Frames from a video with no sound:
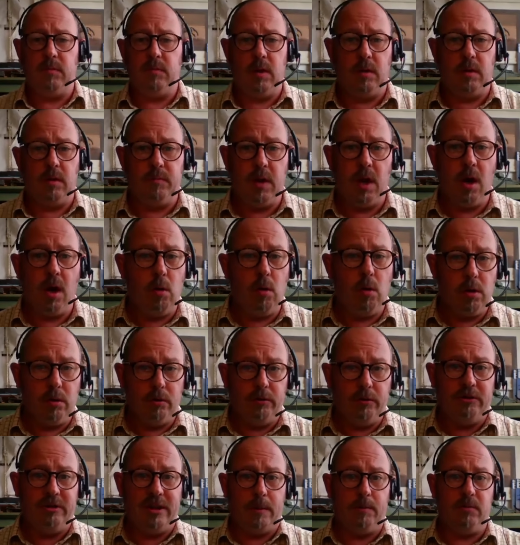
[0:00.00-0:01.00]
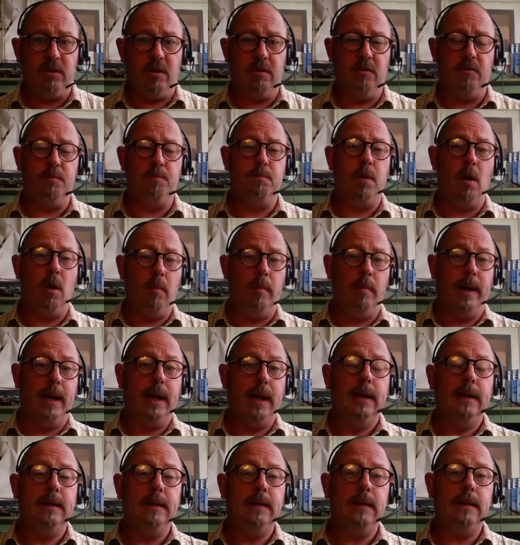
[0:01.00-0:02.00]
the, the whole concept of bombing
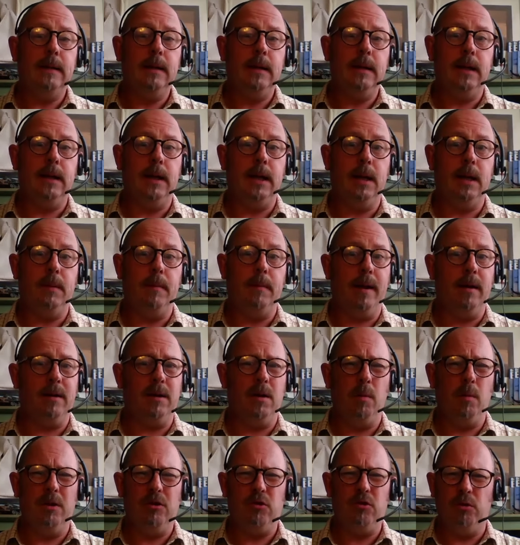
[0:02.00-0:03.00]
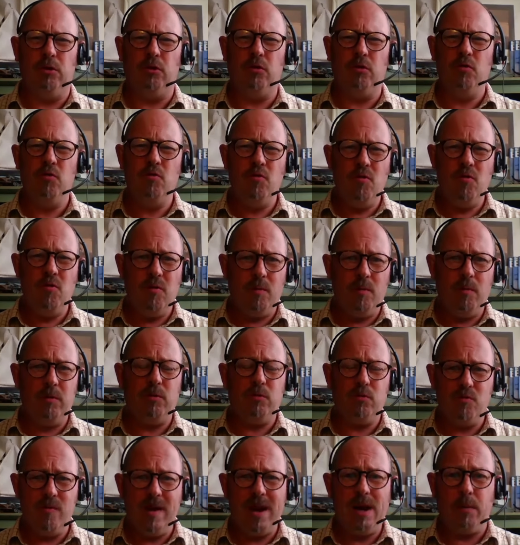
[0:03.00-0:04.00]
uh, in America, which was re
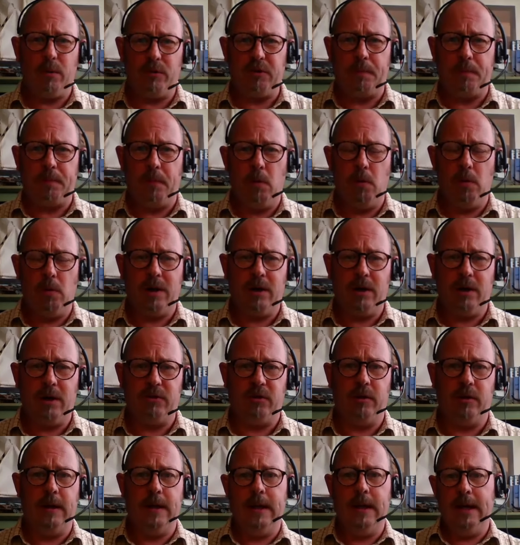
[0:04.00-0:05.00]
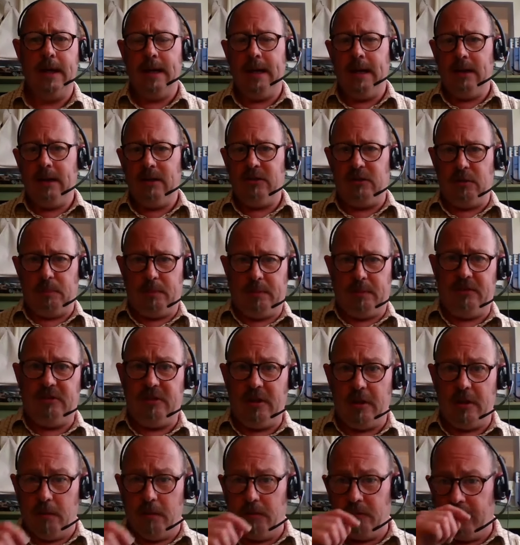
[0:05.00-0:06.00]
really was a poor cousin to
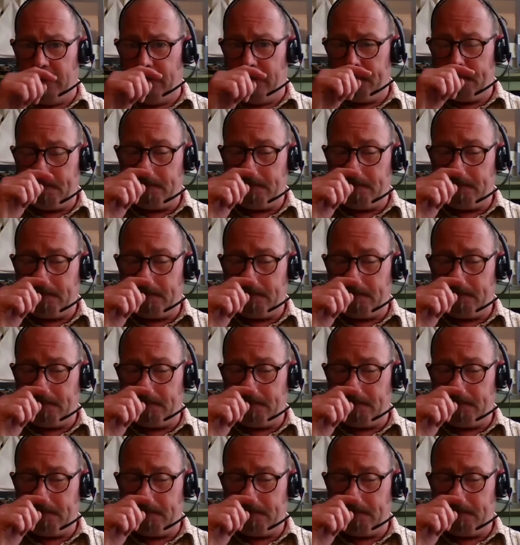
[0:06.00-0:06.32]
pursuit,